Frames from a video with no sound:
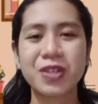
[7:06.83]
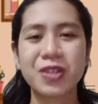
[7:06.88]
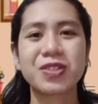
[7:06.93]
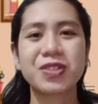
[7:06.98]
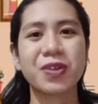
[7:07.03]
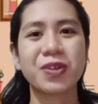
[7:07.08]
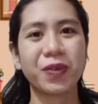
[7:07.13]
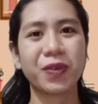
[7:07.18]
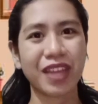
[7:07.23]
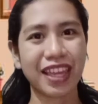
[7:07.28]

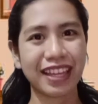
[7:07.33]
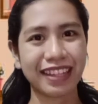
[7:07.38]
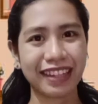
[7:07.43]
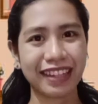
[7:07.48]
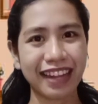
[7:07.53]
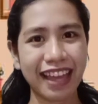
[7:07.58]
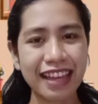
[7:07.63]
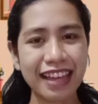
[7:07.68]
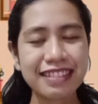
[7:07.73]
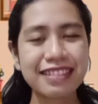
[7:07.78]
So, okay,
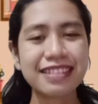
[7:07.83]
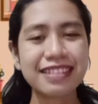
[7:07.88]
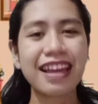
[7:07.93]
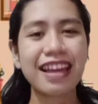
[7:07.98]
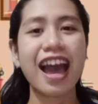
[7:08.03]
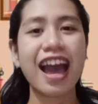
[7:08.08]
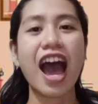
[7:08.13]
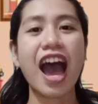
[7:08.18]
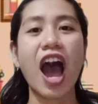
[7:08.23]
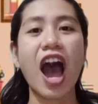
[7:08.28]
class,
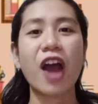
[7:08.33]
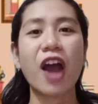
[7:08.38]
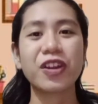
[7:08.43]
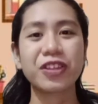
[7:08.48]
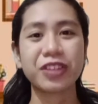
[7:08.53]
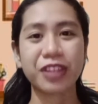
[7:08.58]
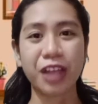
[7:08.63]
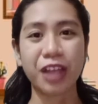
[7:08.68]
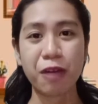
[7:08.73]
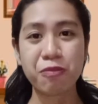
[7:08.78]
our
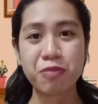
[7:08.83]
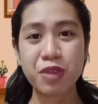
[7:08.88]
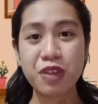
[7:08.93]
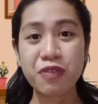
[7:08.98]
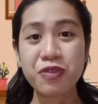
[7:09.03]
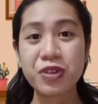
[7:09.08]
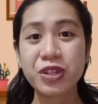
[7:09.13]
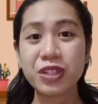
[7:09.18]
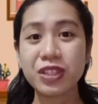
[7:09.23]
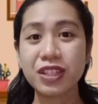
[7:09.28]
topic
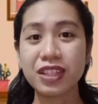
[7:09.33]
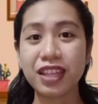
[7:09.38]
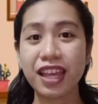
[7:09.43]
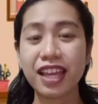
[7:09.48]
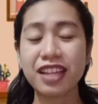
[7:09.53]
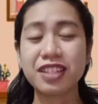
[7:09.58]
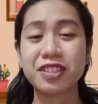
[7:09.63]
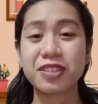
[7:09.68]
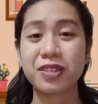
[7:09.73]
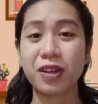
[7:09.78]
for
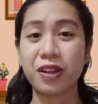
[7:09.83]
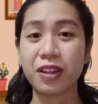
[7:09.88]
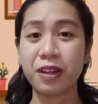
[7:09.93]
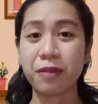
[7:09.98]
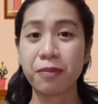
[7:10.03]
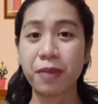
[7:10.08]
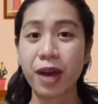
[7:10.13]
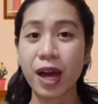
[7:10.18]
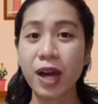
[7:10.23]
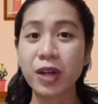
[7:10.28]
today is all
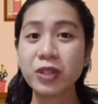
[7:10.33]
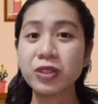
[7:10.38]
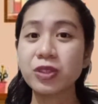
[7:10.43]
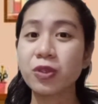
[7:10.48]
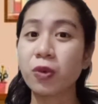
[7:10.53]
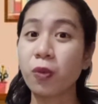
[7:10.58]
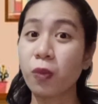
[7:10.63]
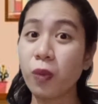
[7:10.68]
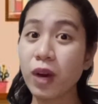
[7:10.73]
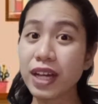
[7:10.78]
about
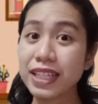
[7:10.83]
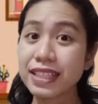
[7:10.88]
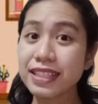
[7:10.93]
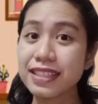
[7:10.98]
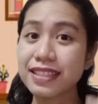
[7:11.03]
what?